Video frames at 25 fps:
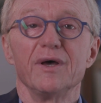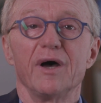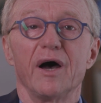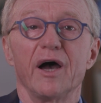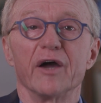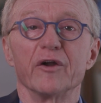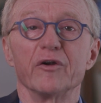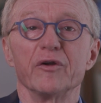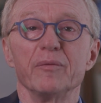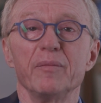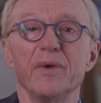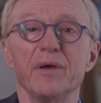I
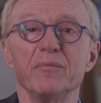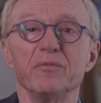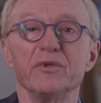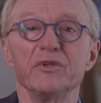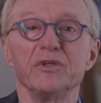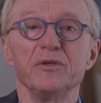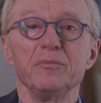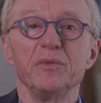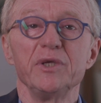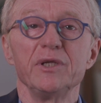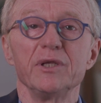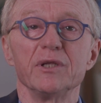remembered
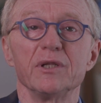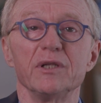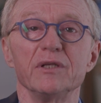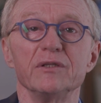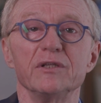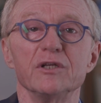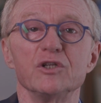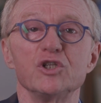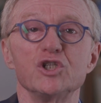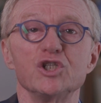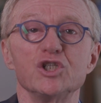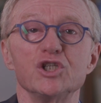immediately
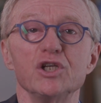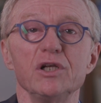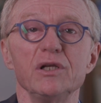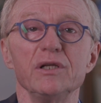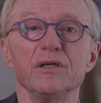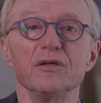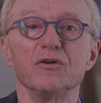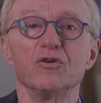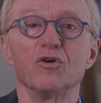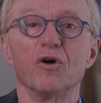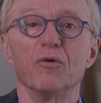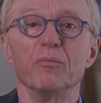the
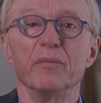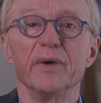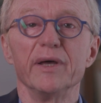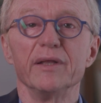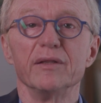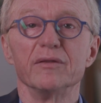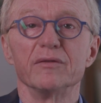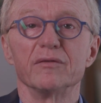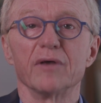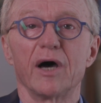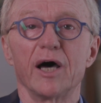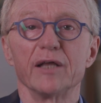chilling
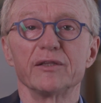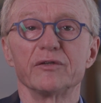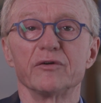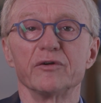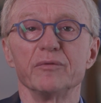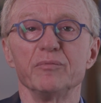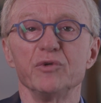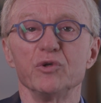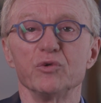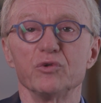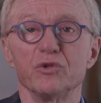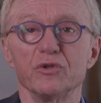comment
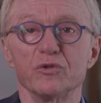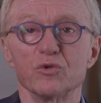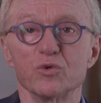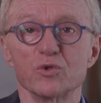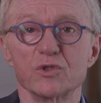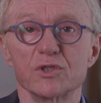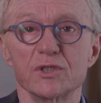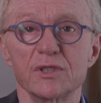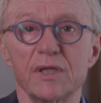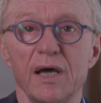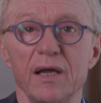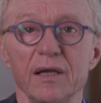attributed to
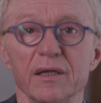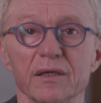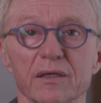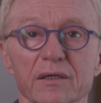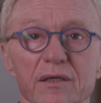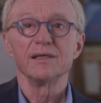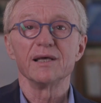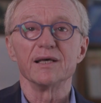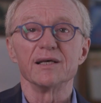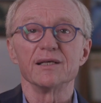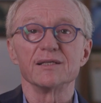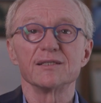Stalin.
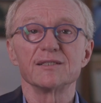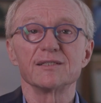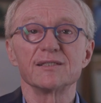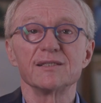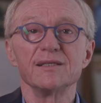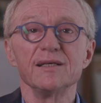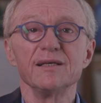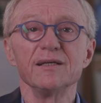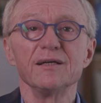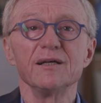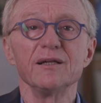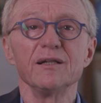A
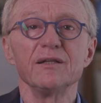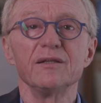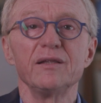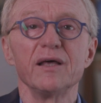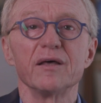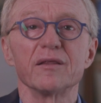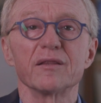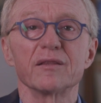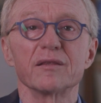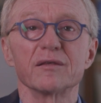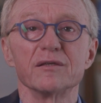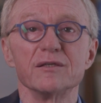single
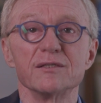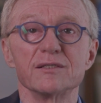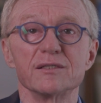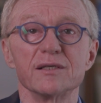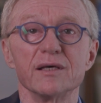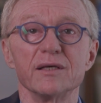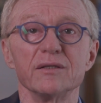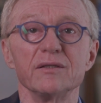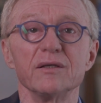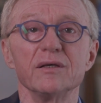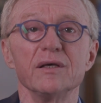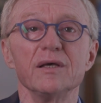death, he
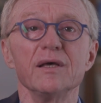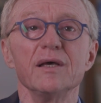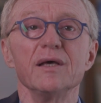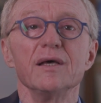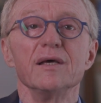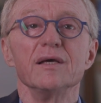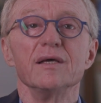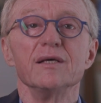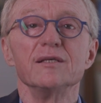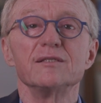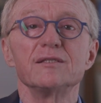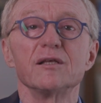said,
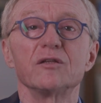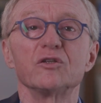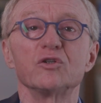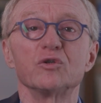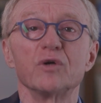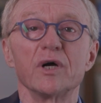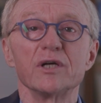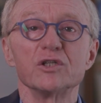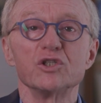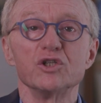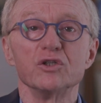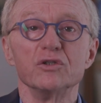is a
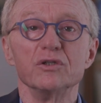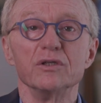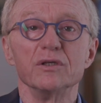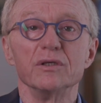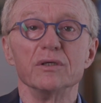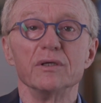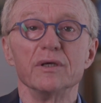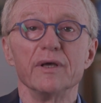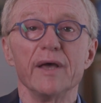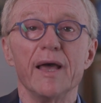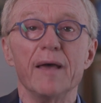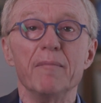tragedy.
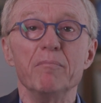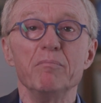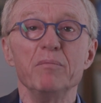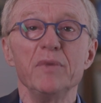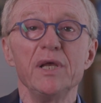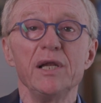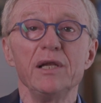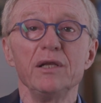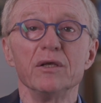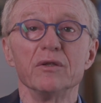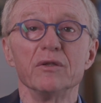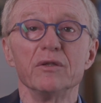1
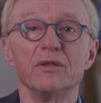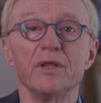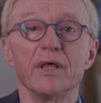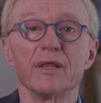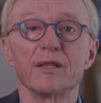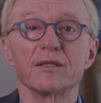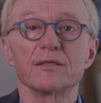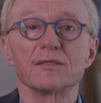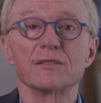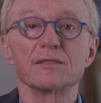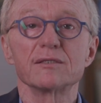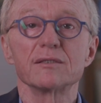million
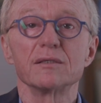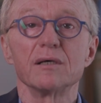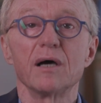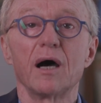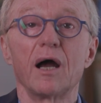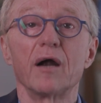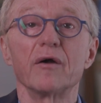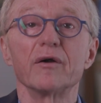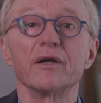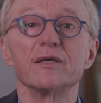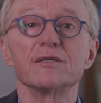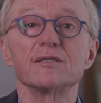deaths
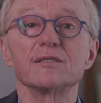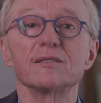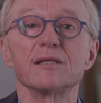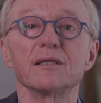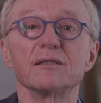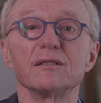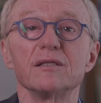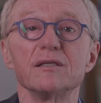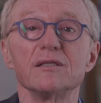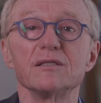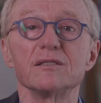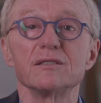are a
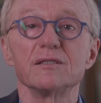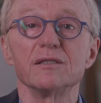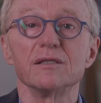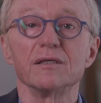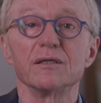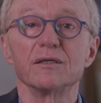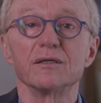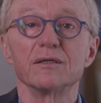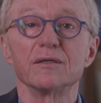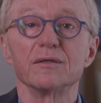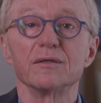statistic.